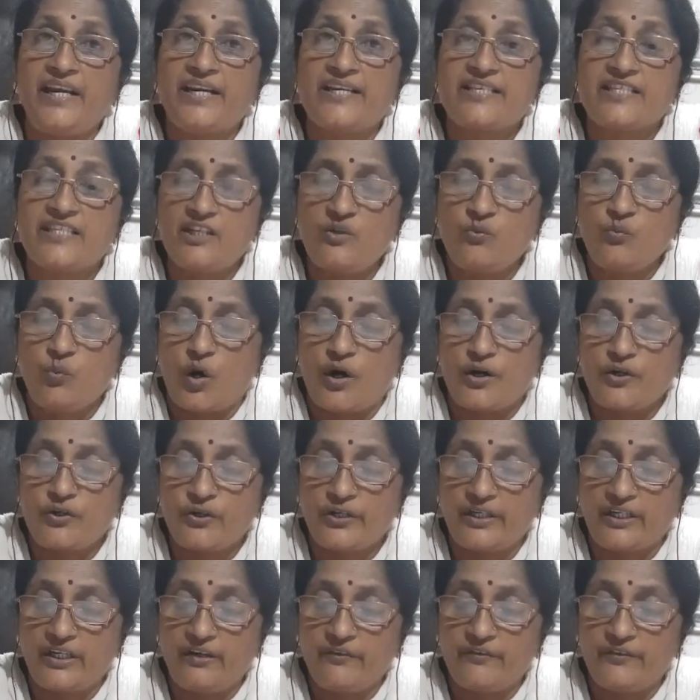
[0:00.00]
doesn't want
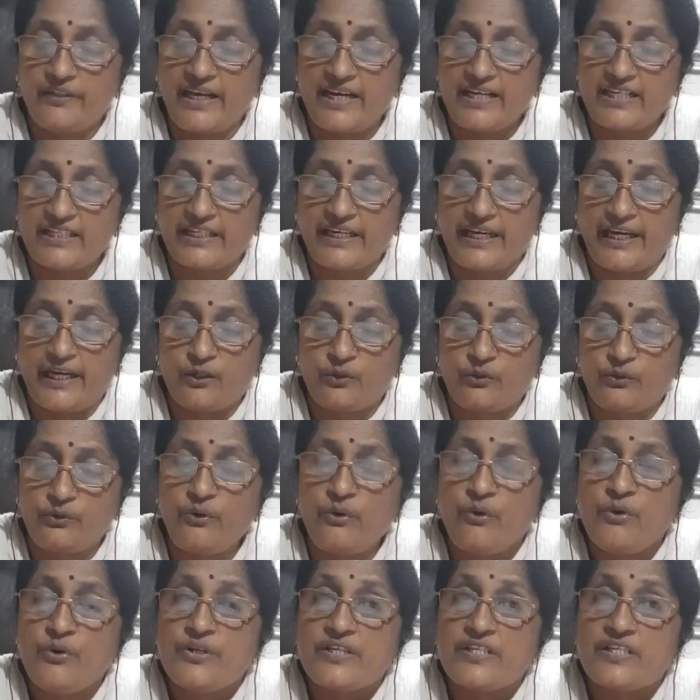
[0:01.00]
to give that cake to
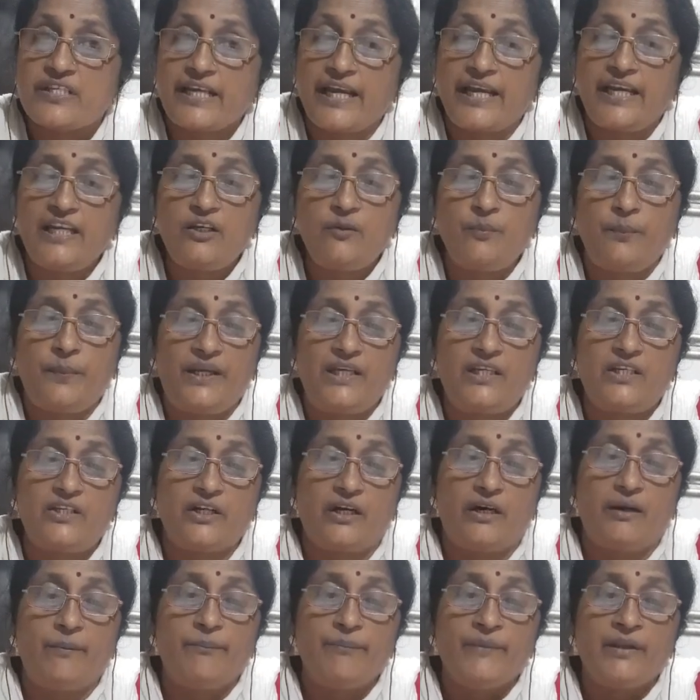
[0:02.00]
Saint
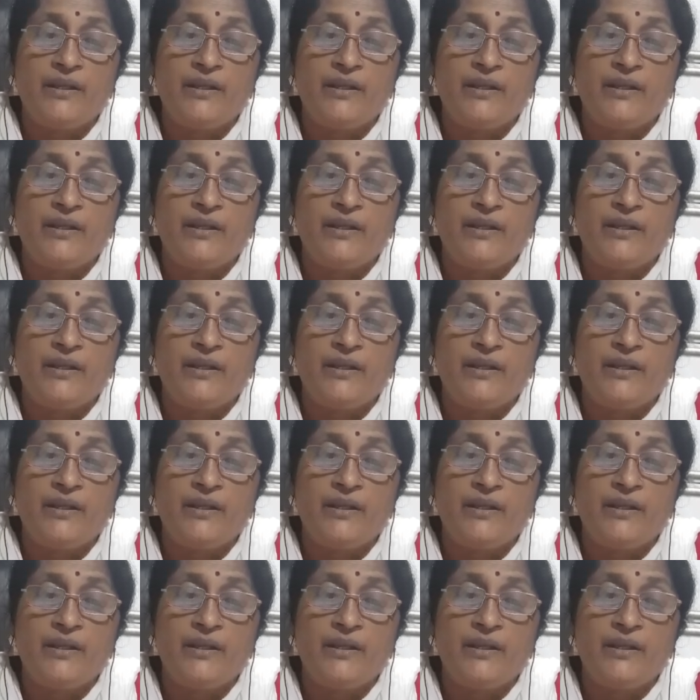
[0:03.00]
Peter.